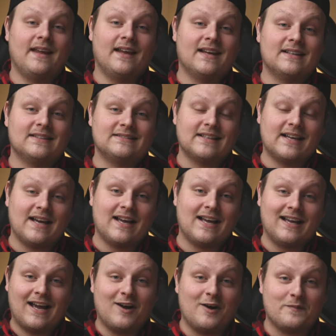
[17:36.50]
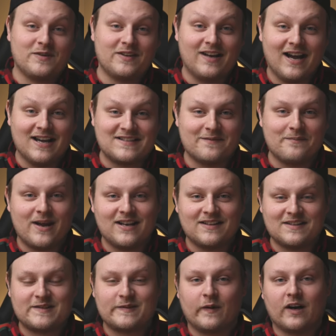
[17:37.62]
and I hope you guys have made it
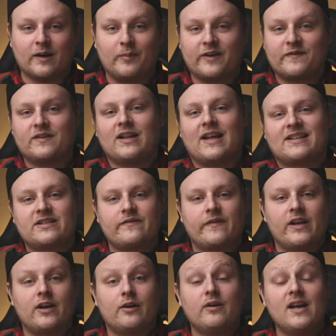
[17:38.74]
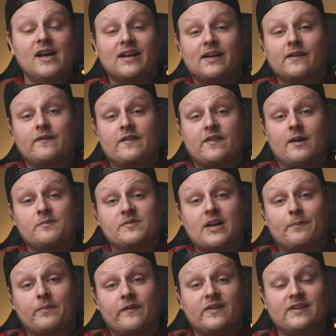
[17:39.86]
this far. But if you like this video, give it a thumbs
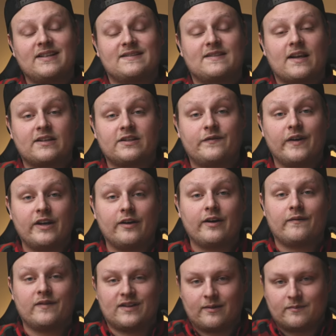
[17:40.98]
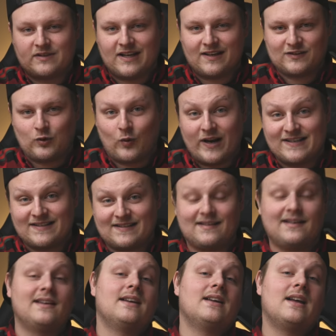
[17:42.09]
up. If you dislike this video, give it thumbs down twice.
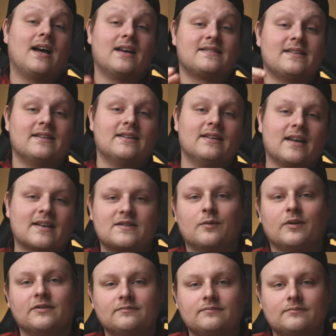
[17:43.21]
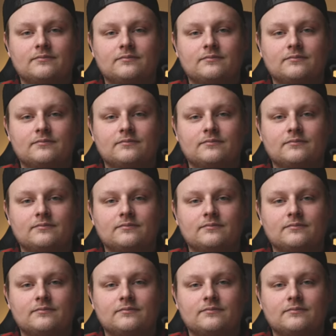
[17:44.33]
I'll see you in the next one.